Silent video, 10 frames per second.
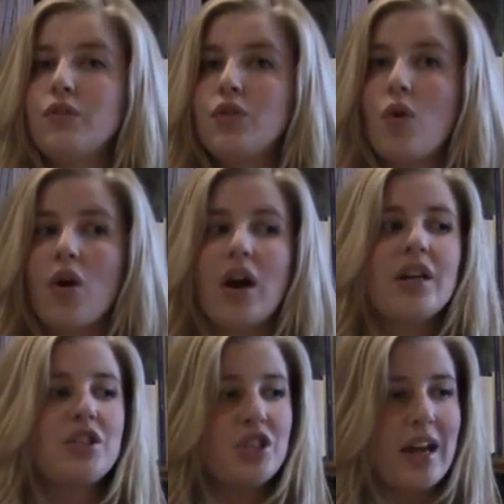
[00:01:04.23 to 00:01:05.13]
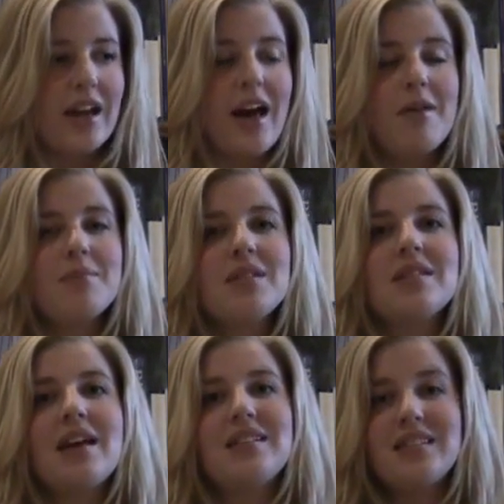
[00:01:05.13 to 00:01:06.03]
of your checkups
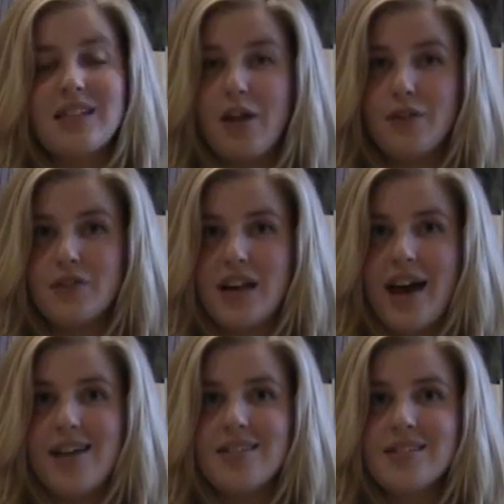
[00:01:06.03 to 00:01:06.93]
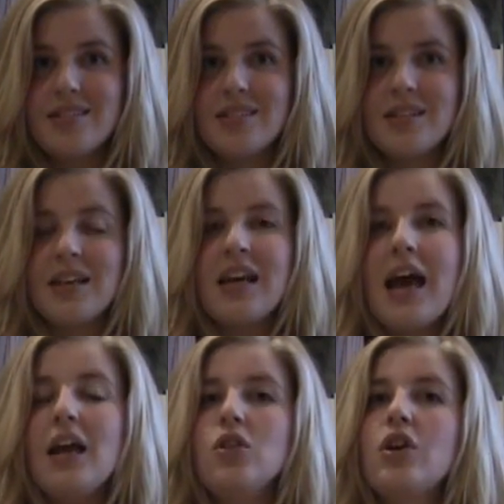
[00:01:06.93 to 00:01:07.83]
and self-test
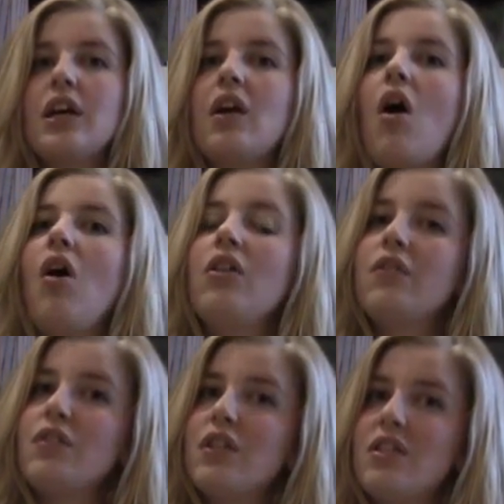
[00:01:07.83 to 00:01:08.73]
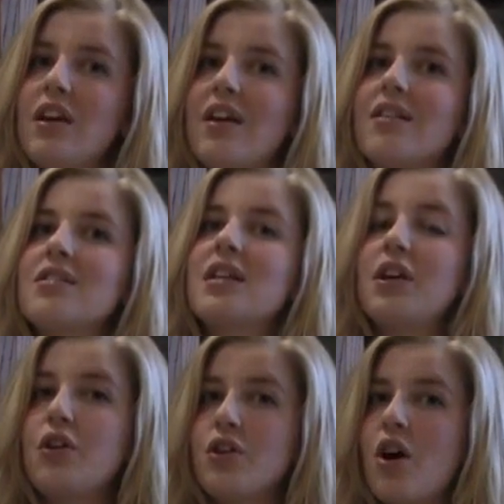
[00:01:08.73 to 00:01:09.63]
and look at all of the things
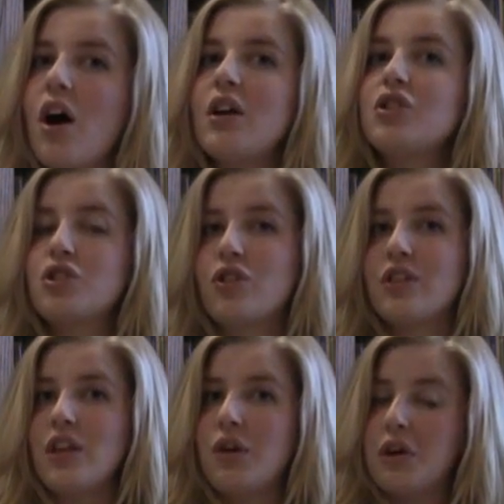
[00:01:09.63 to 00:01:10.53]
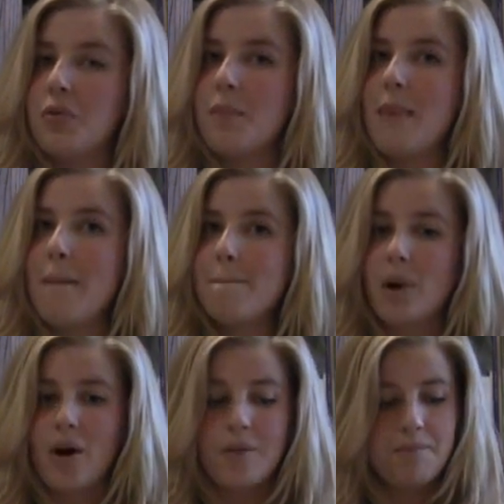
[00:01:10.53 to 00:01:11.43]
that you're not sure that you can
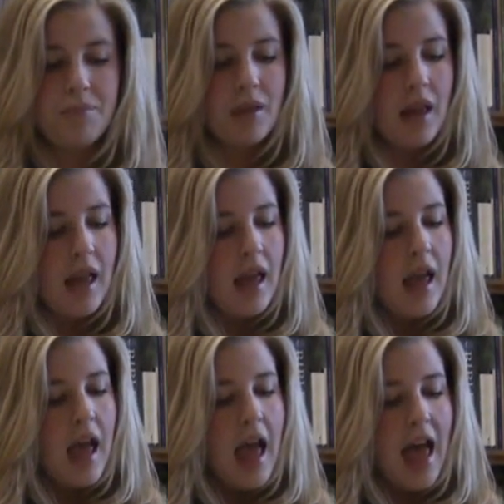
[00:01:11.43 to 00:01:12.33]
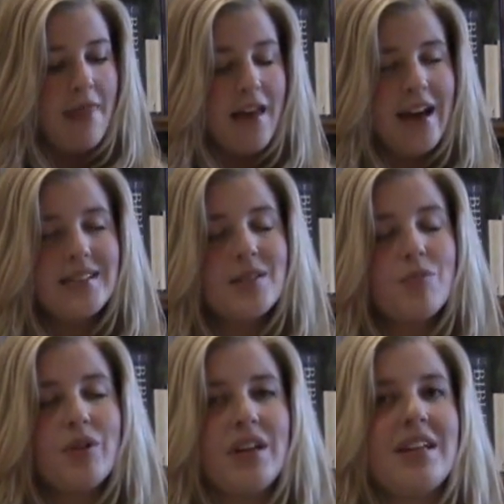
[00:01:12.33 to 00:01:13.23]
remember. And that's
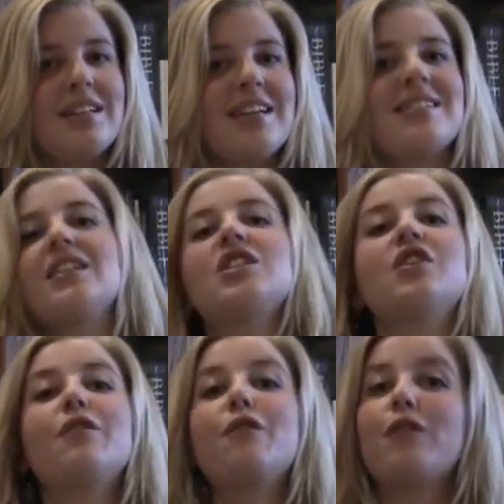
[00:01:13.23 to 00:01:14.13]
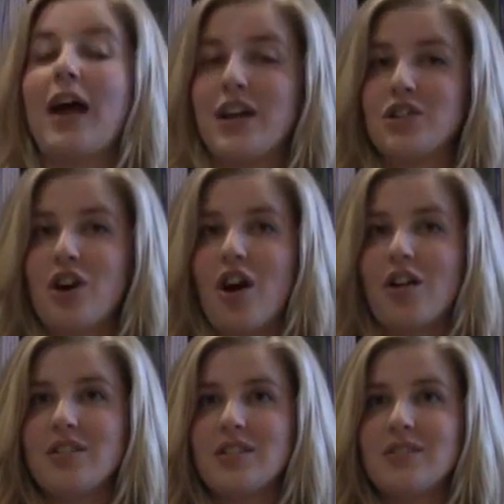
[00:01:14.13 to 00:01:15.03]
when it takes us to
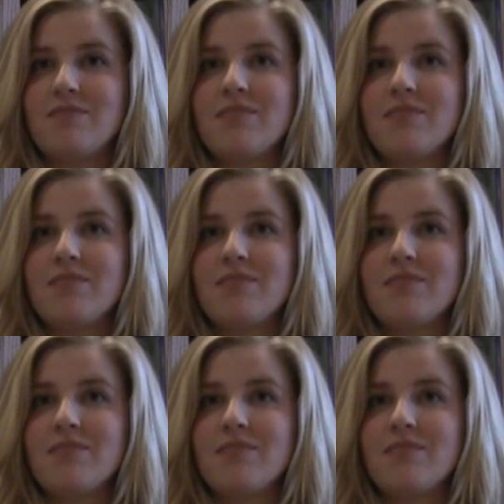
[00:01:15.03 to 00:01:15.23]
flashcards.